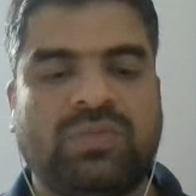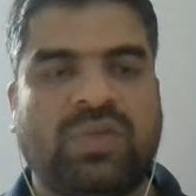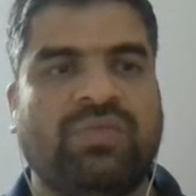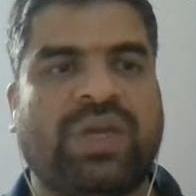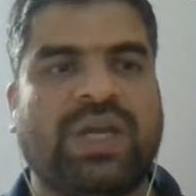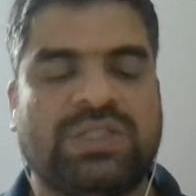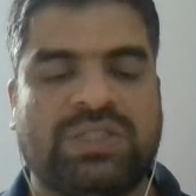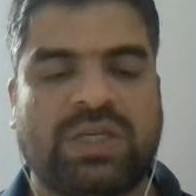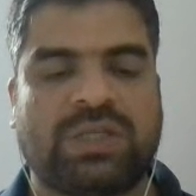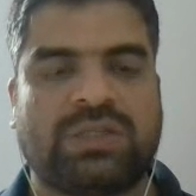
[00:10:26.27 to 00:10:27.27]
We can
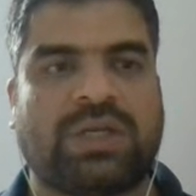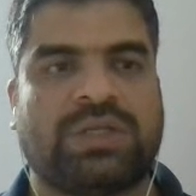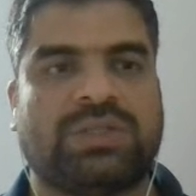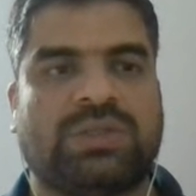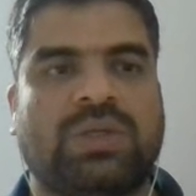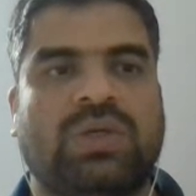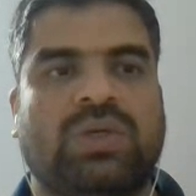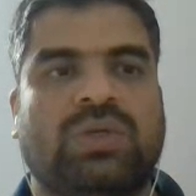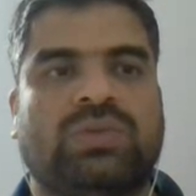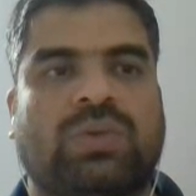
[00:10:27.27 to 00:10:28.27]
check that is
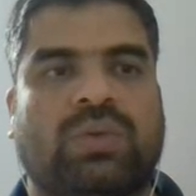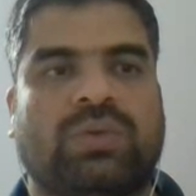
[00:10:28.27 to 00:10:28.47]
through